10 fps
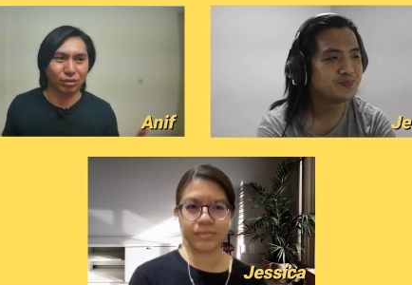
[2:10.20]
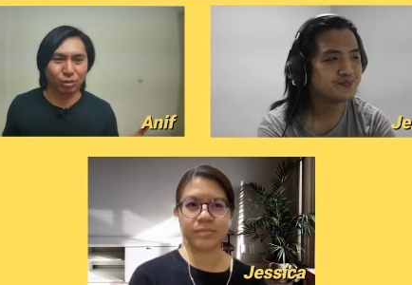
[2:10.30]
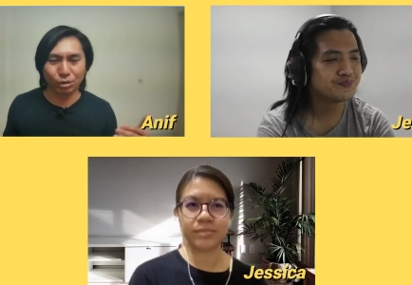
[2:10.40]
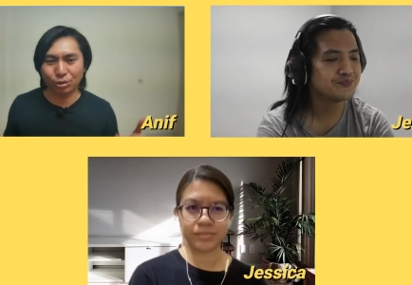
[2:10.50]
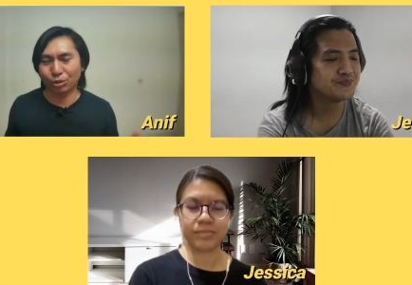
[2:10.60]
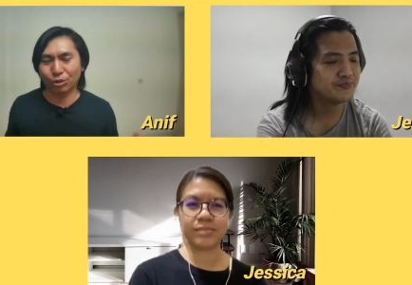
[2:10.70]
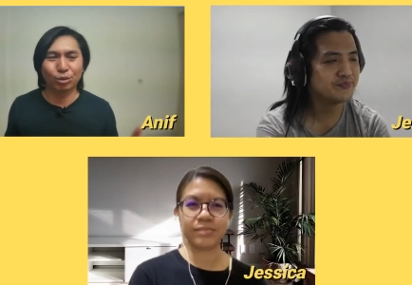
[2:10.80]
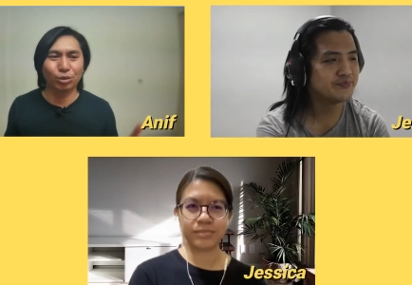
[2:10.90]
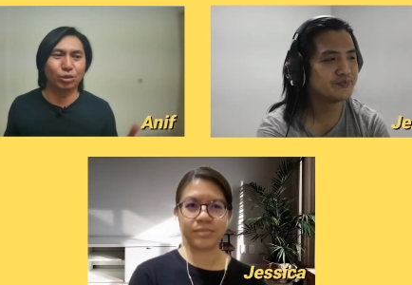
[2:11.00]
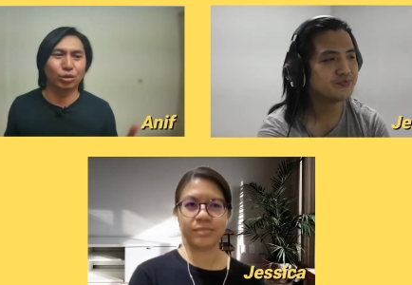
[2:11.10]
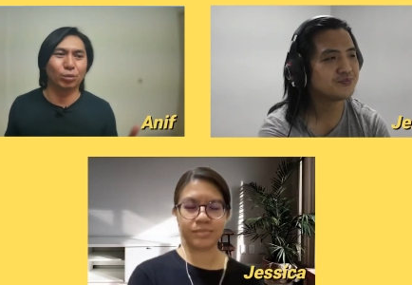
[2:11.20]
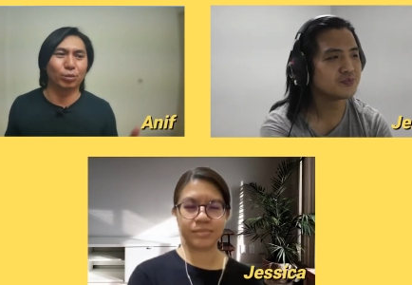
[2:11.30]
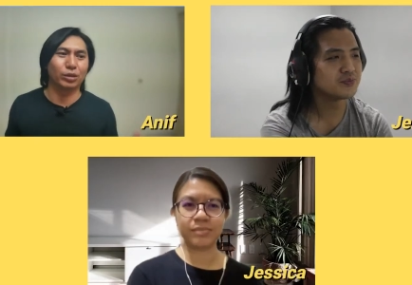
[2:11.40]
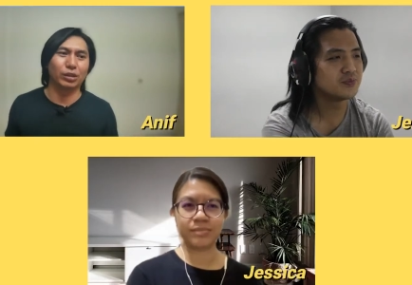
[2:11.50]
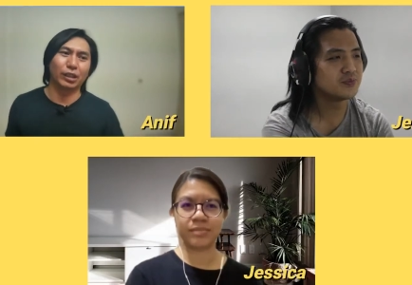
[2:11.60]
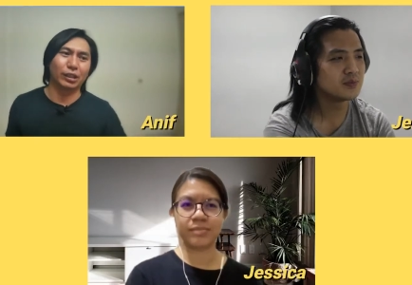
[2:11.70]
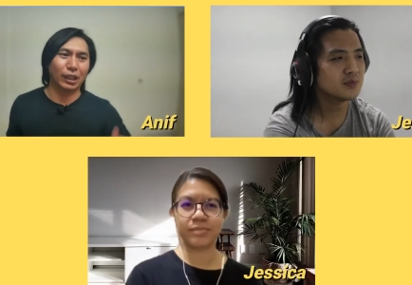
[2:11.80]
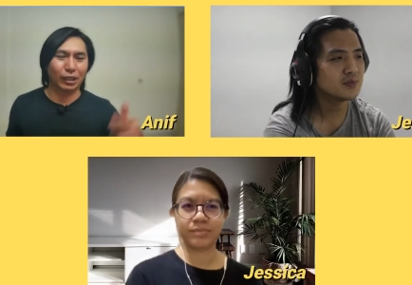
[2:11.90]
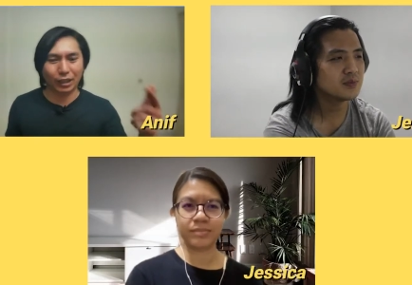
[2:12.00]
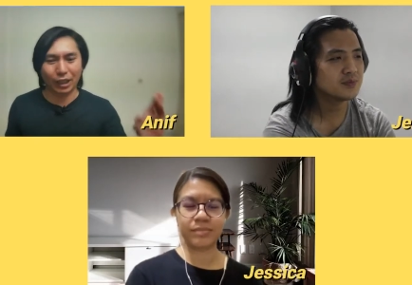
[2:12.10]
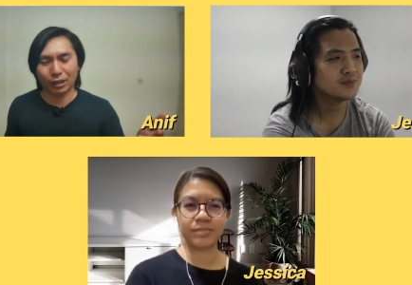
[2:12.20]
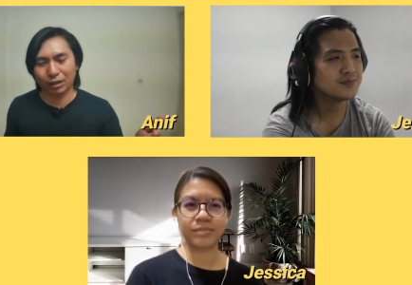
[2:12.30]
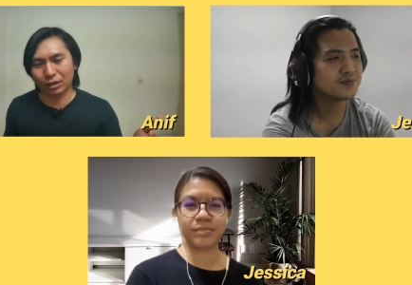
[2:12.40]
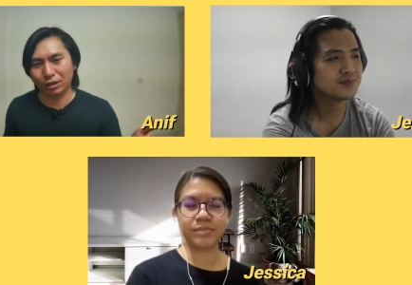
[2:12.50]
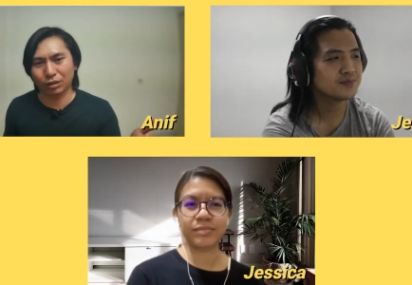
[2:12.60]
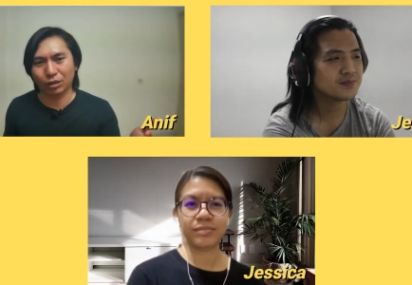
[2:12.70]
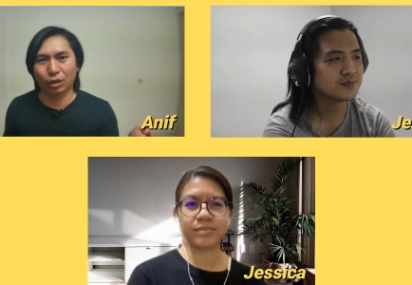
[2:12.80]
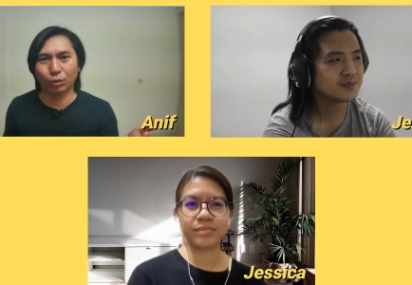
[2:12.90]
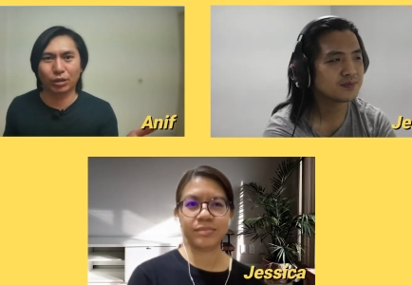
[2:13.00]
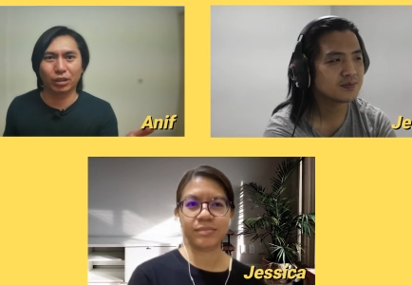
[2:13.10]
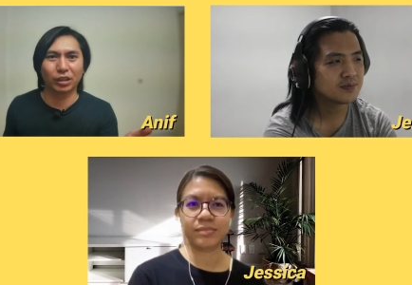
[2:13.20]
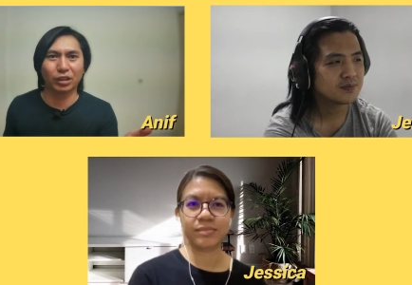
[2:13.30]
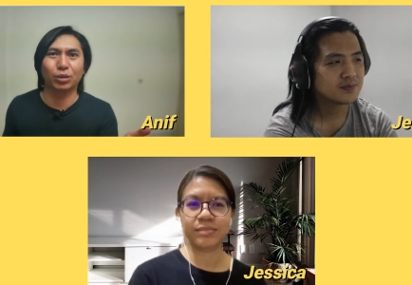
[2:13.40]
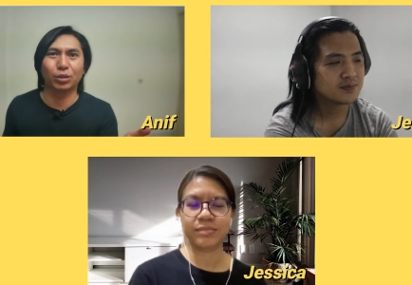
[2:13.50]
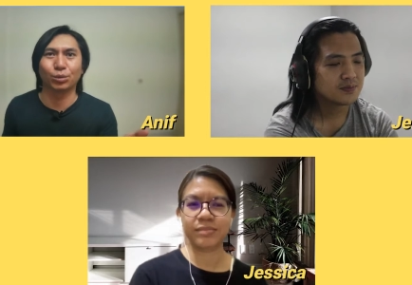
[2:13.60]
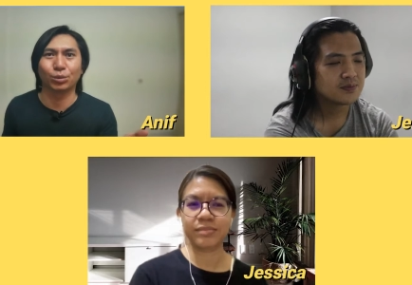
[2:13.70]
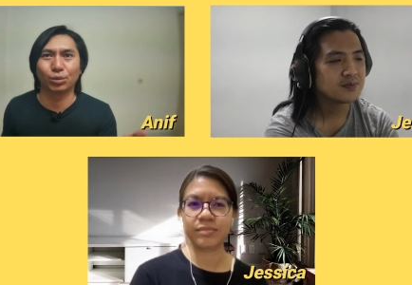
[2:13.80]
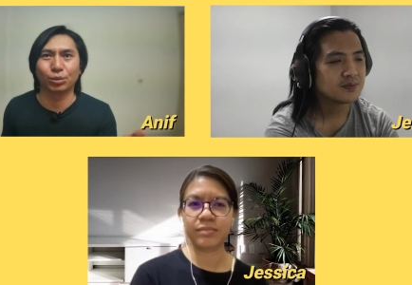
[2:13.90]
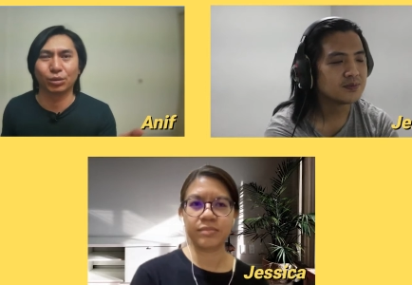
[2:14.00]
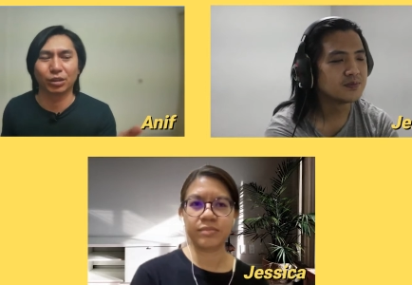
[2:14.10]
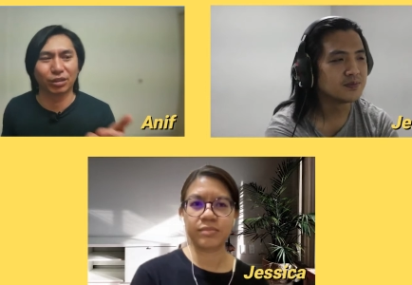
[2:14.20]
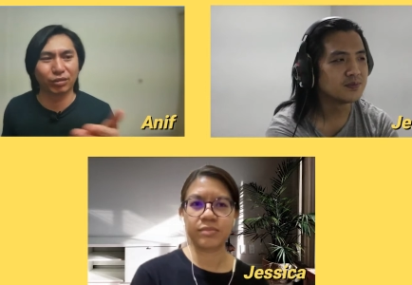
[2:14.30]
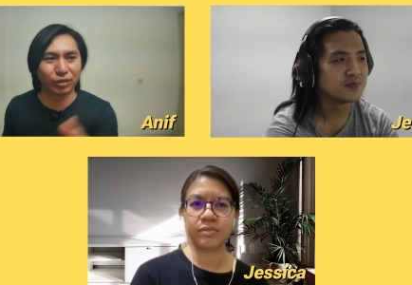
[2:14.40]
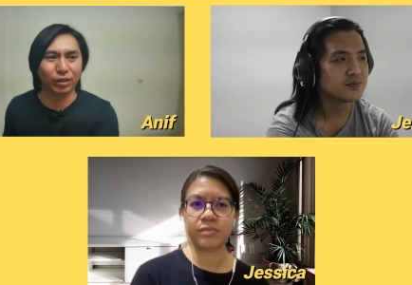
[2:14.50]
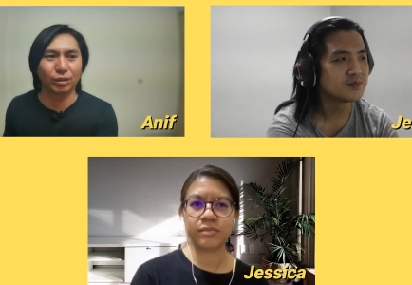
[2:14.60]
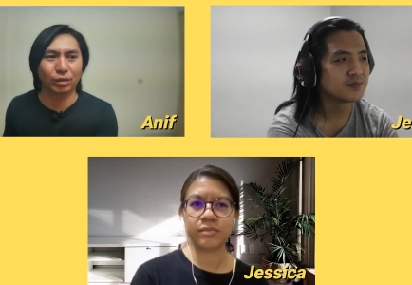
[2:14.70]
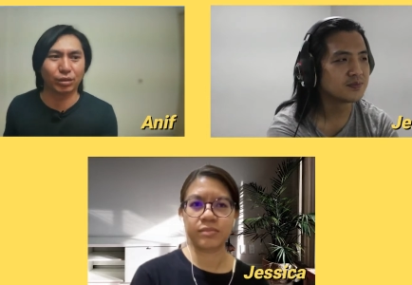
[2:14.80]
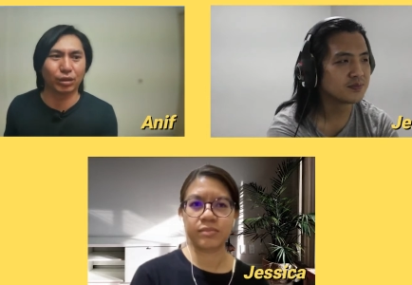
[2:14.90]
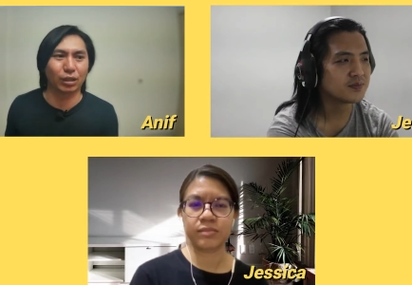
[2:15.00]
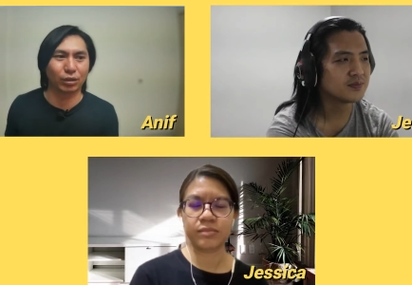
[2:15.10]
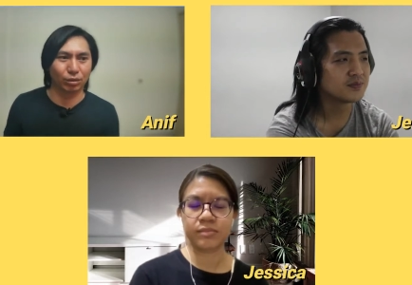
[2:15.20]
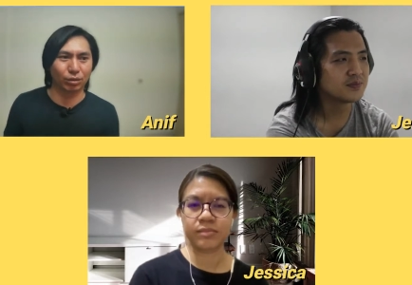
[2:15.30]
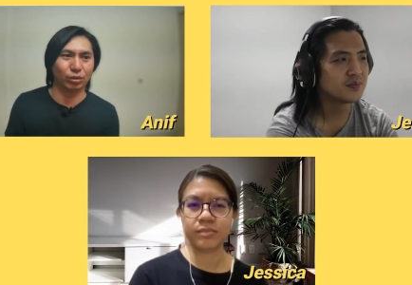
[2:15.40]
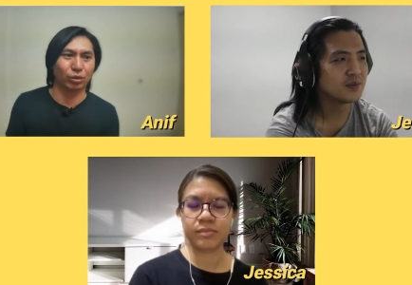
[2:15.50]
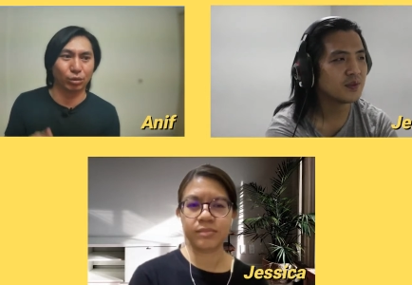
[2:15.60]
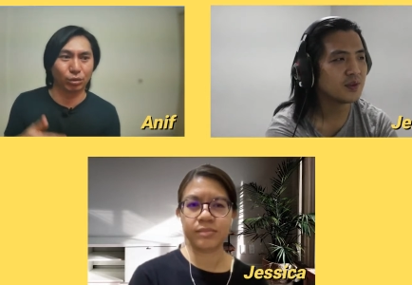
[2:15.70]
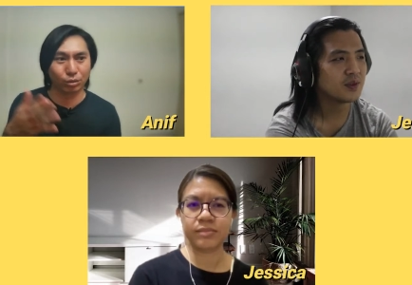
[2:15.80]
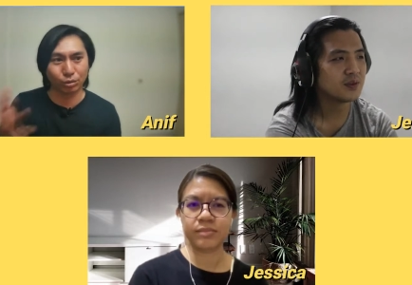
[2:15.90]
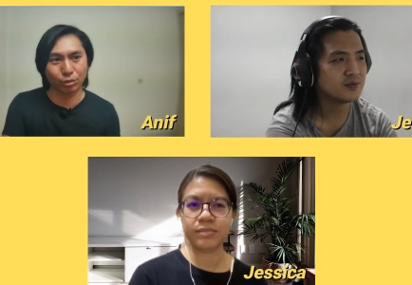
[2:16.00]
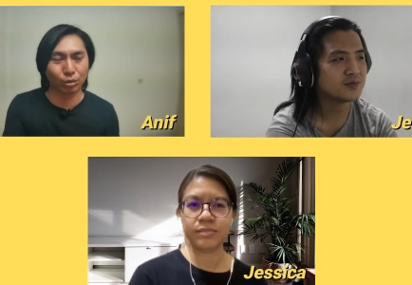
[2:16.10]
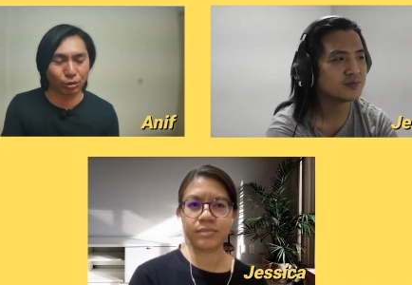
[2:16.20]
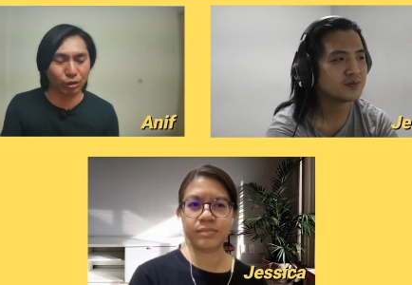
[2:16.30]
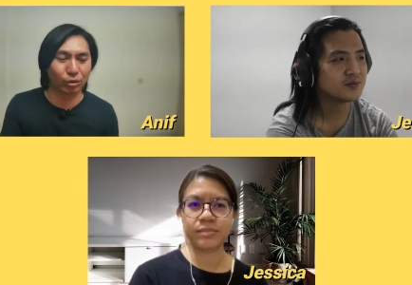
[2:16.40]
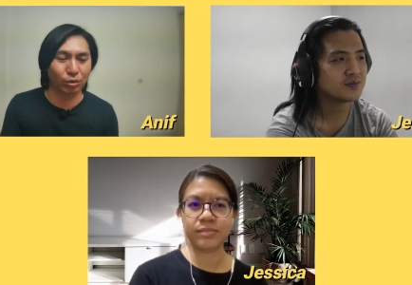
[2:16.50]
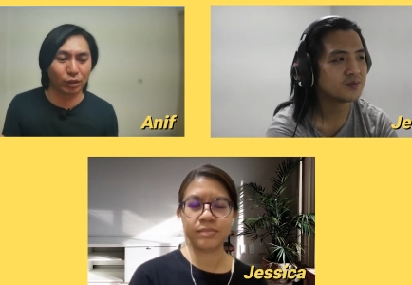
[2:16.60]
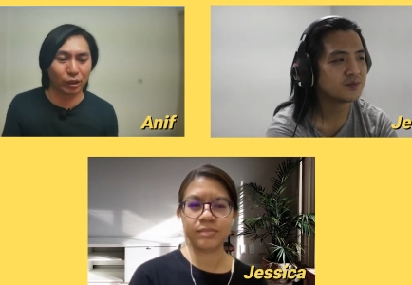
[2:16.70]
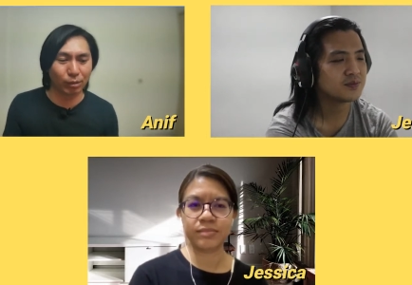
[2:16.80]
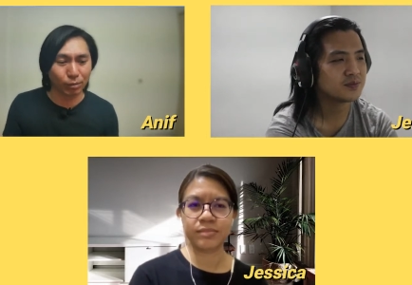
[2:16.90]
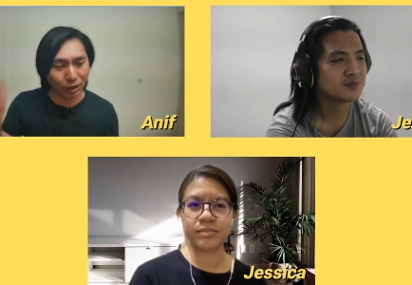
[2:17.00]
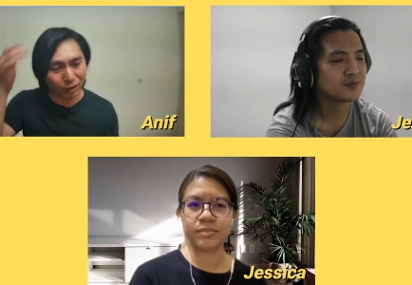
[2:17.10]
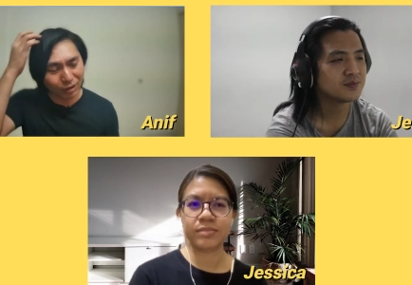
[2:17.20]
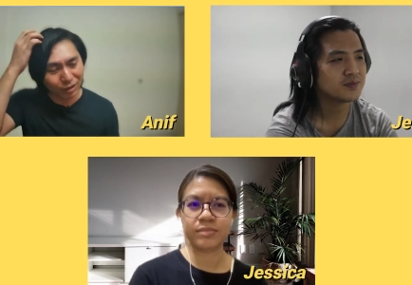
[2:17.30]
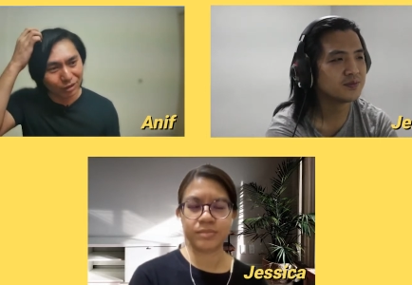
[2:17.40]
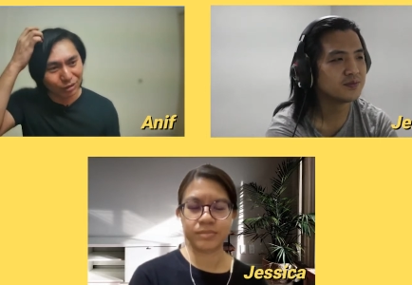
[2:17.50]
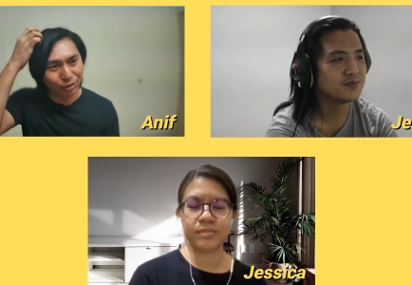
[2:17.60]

Speaker 1: You lose your cool, lose your composure. Then that that could always lead to to the defeat or you you losing to the game lah.